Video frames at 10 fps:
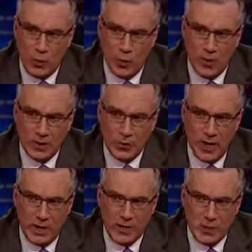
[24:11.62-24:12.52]

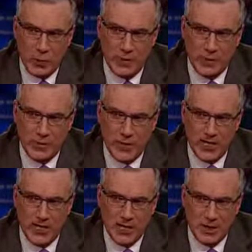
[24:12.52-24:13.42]
does your friend
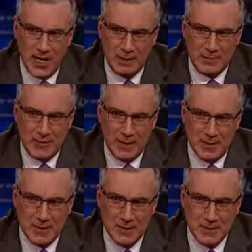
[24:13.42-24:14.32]
Nikki James fit into this?